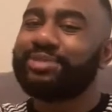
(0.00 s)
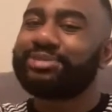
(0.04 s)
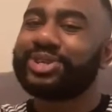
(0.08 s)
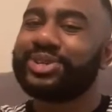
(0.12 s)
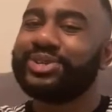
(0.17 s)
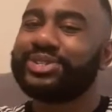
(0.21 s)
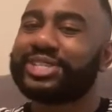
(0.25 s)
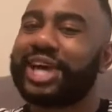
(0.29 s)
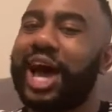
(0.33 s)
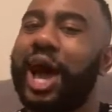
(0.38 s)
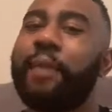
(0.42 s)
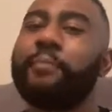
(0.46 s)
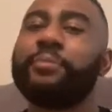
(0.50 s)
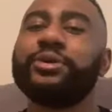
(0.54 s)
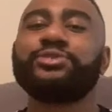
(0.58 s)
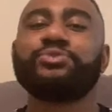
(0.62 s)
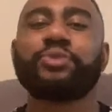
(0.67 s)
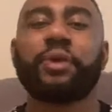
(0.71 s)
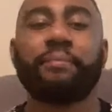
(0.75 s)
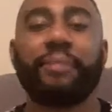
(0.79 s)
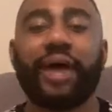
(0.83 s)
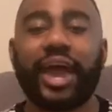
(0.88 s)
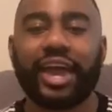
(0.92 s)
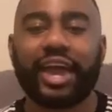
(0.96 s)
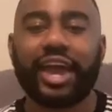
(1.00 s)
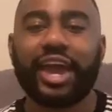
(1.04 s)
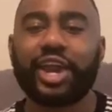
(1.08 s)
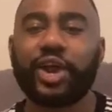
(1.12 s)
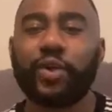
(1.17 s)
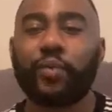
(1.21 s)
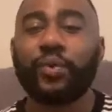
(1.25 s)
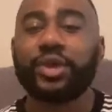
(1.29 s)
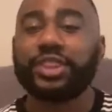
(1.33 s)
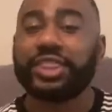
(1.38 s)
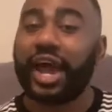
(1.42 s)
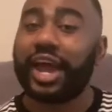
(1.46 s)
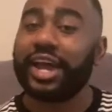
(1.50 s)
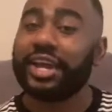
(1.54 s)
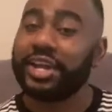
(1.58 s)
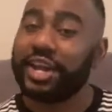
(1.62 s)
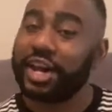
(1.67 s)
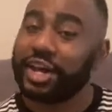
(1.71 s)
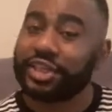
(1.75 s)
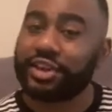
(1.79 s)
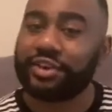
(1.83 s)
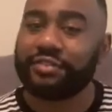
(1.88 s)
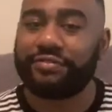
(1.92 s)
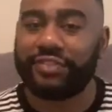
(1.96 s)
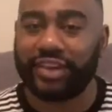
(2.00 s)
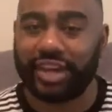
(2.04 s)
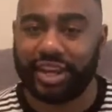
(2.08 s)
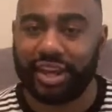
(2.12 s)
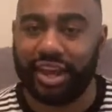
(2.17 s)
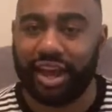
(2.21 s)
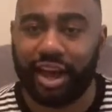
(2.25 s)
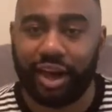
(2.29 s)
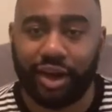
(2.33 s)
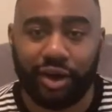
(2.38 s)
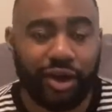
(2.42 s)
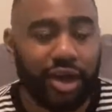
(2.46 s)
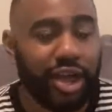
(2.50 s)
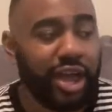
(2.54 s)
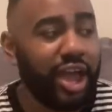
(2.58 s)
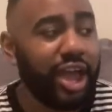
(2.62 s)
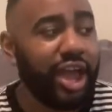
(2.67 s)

Storytimers, we're back at it with another video.